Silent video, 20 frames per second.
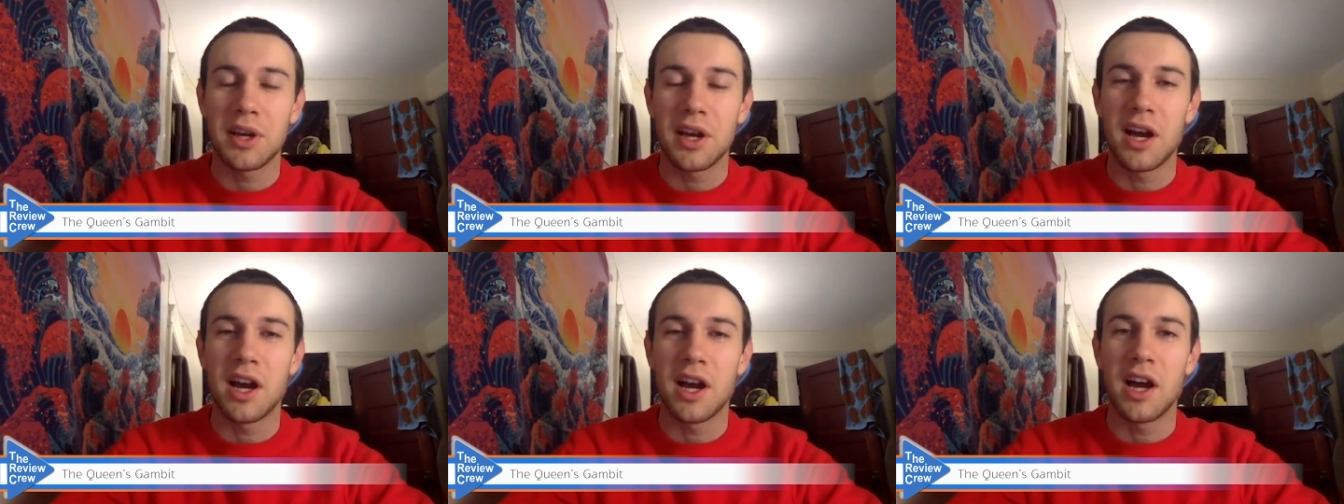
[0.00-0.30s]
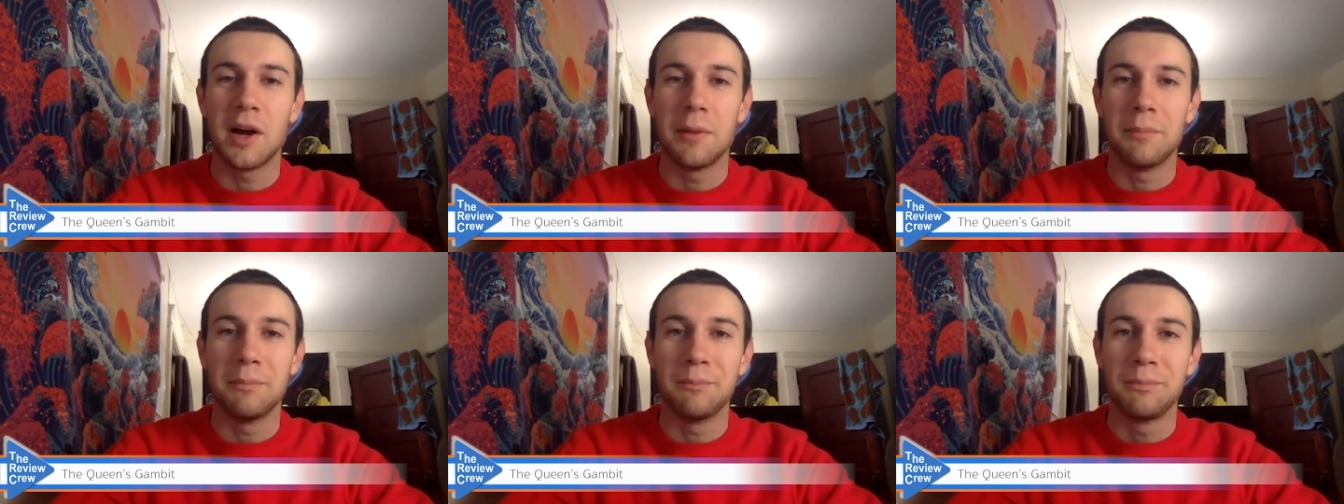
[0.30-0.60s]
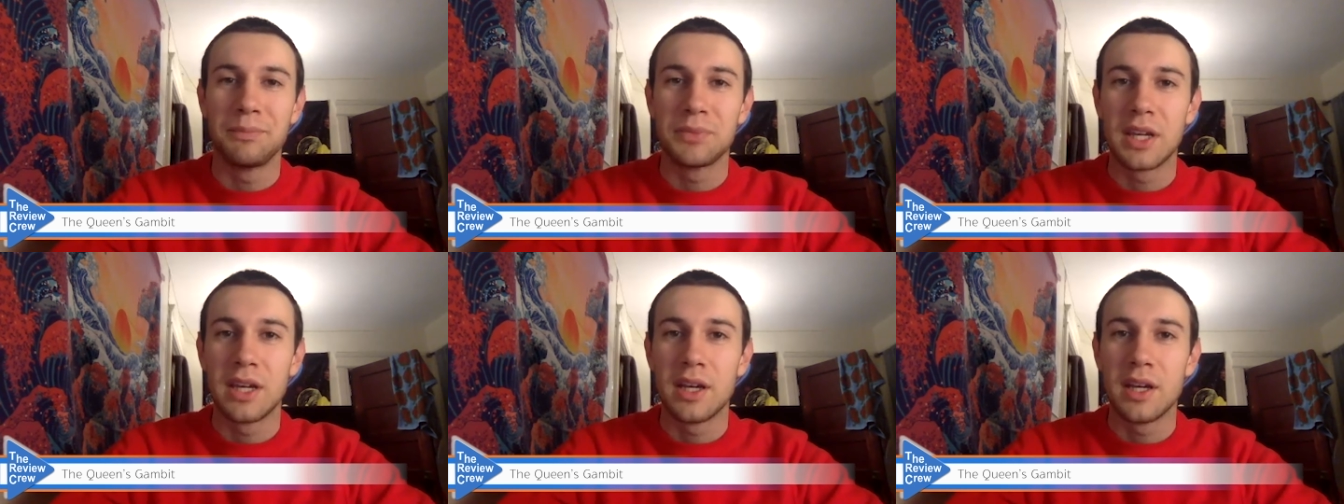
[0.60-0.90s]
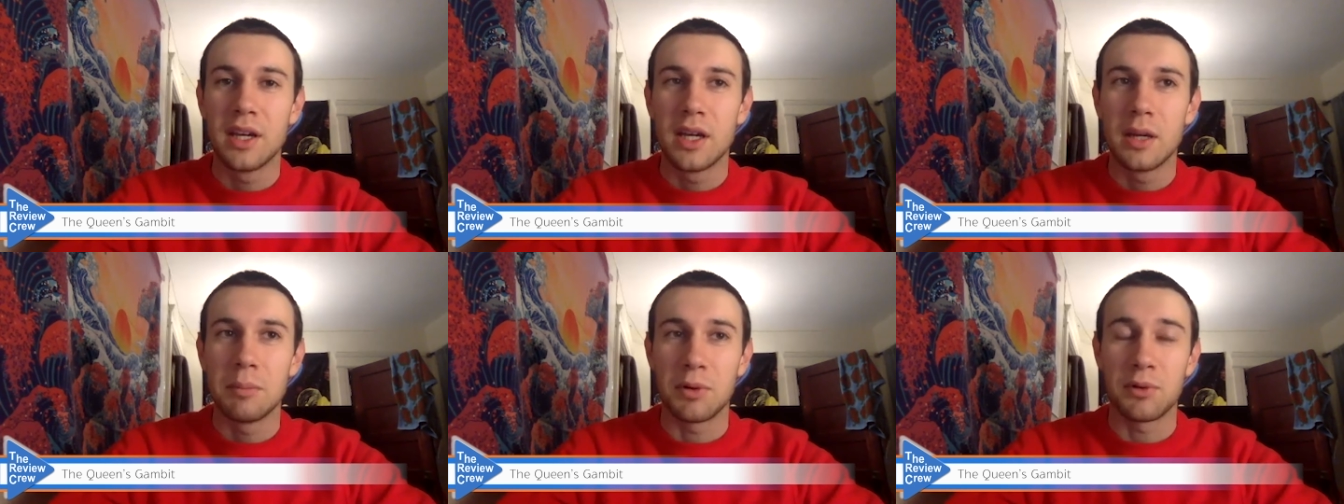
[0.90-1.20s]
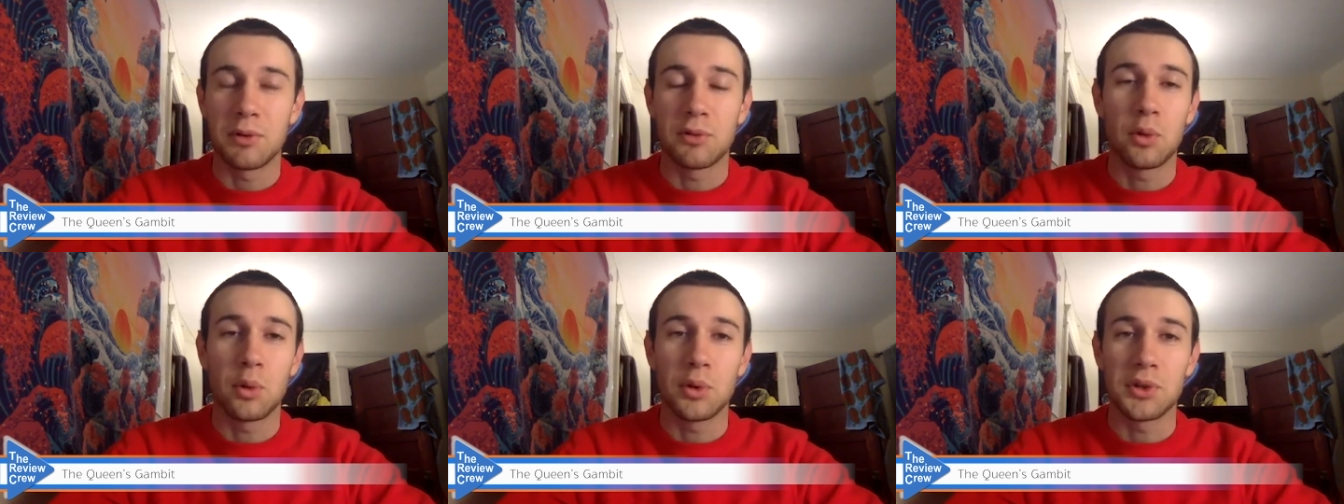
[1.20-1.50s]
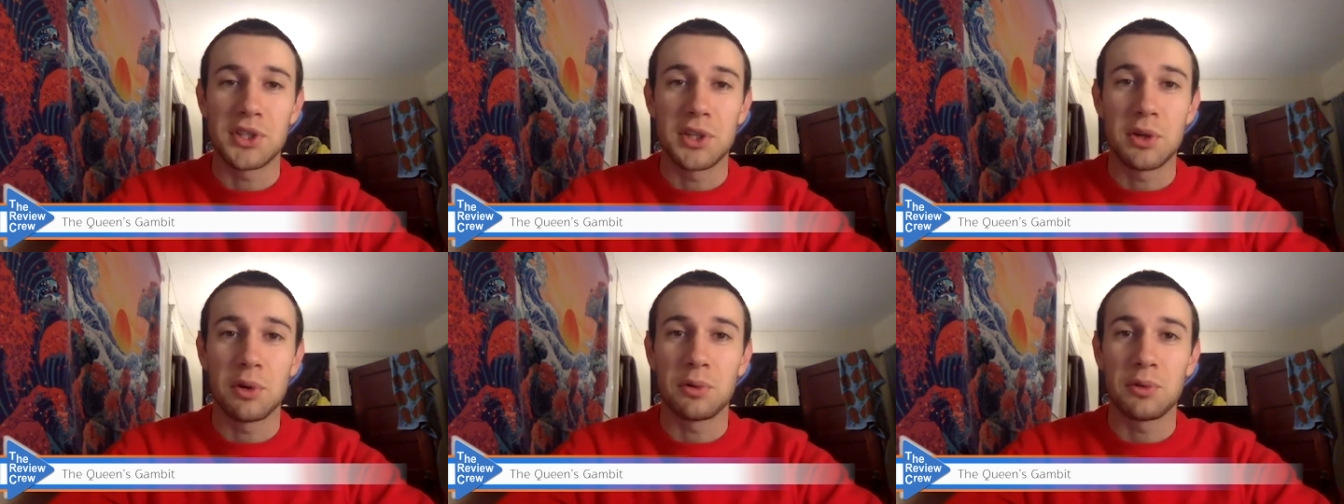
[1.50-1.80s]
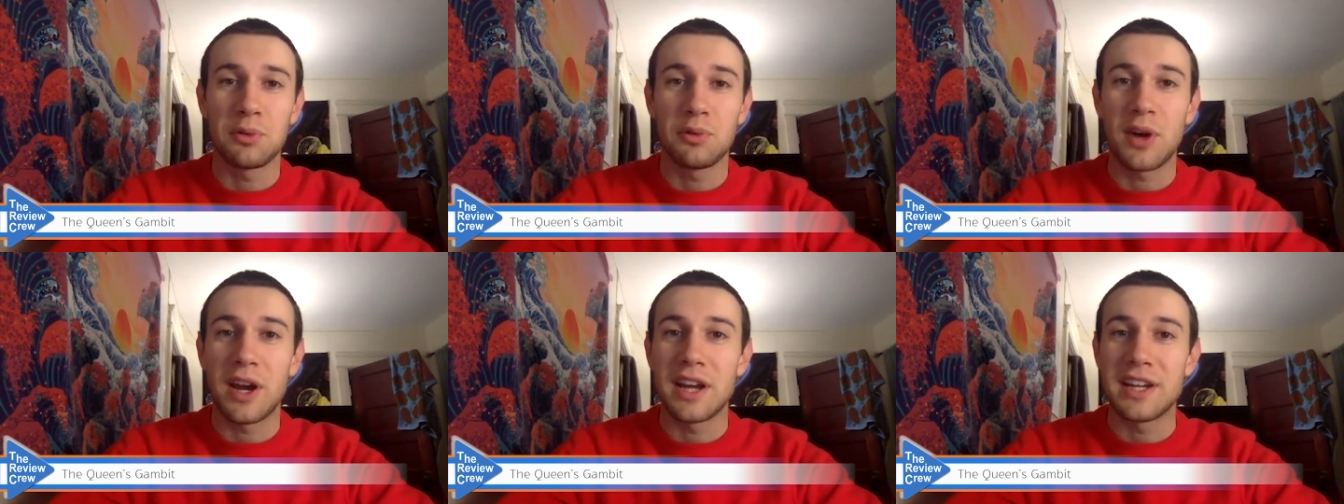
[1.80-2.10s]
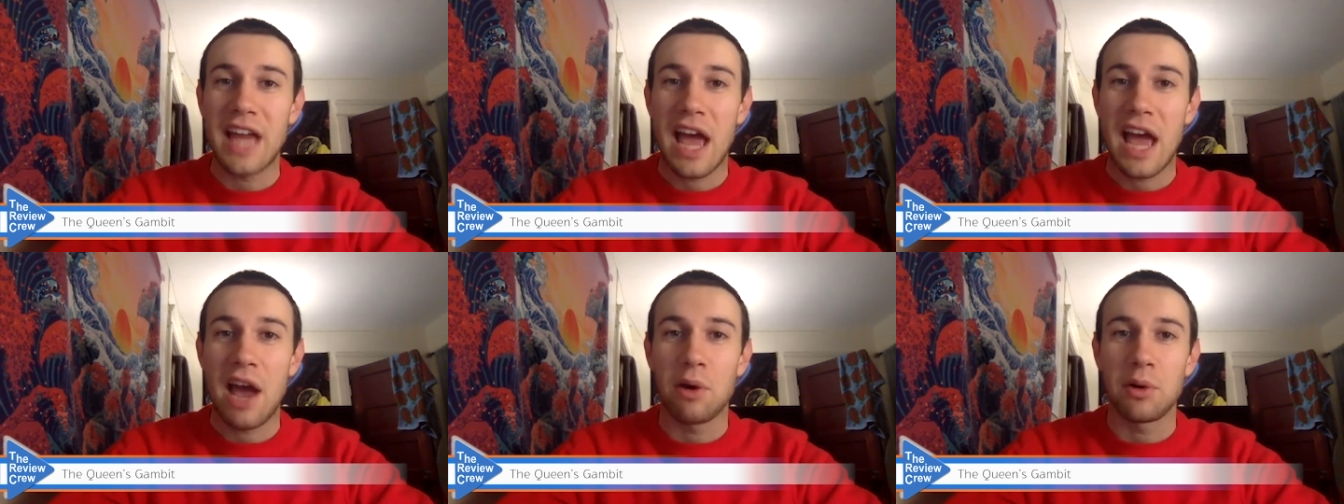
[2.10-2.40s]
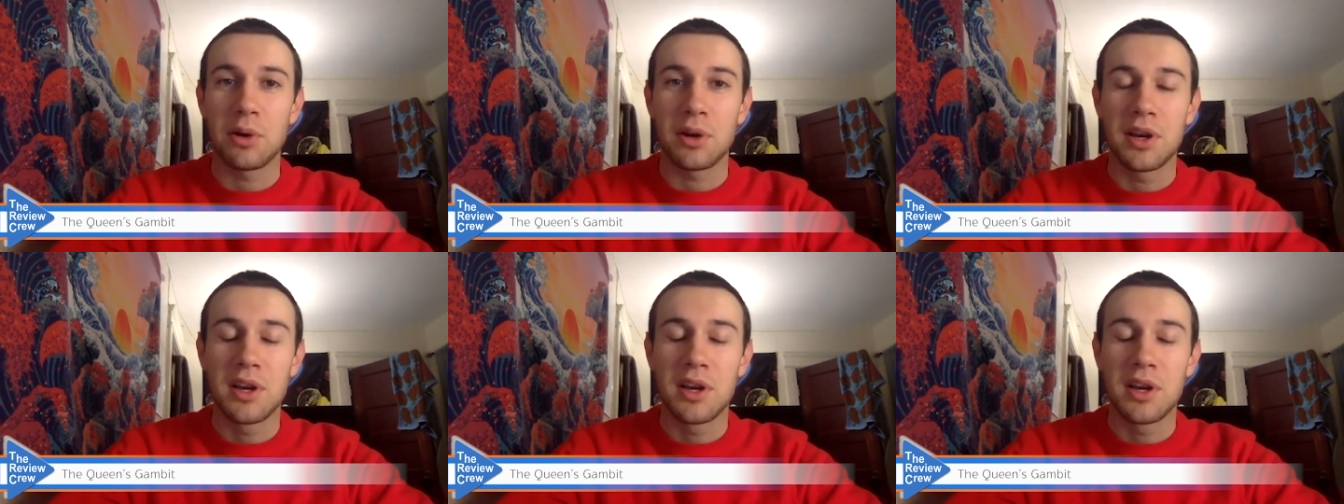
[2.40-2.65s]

Um, but of course, you don't find out